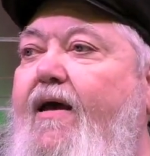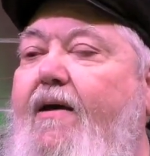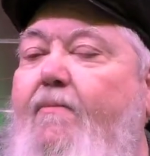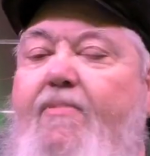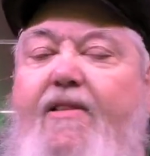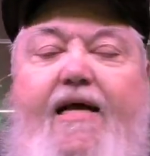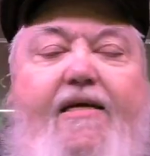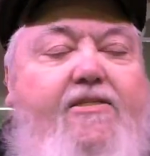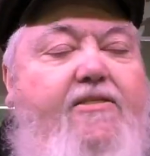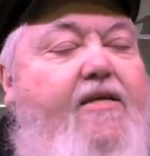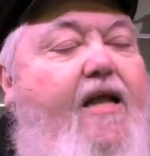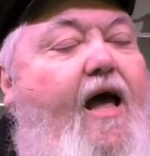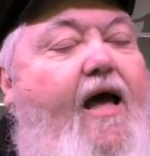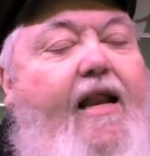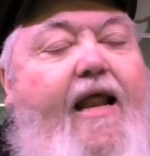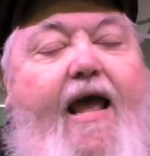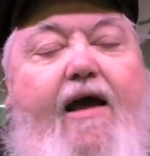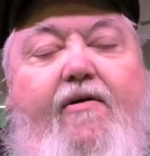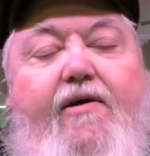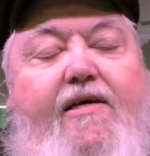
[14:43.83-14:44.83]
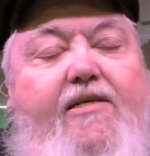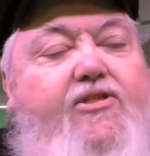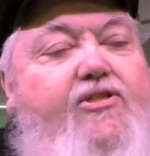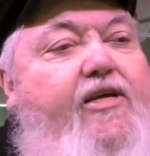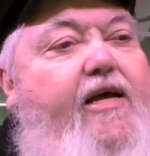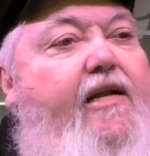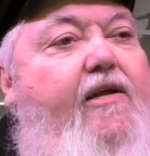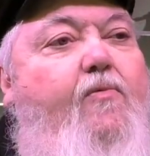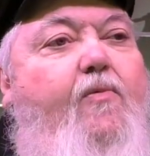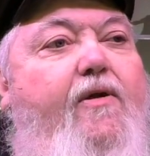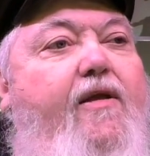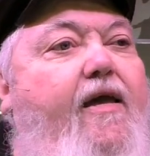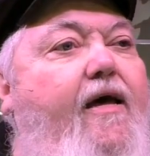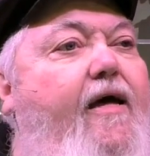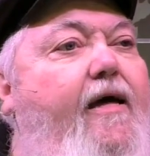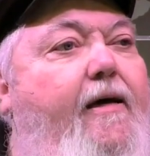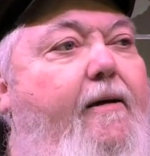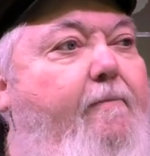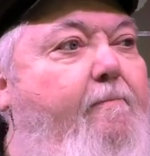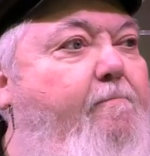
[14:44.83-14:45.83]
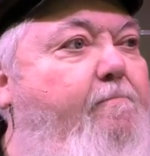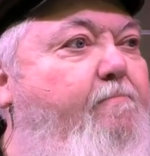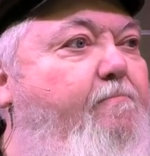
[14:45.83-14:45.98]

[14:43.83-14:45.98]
But that's not how he said it would come.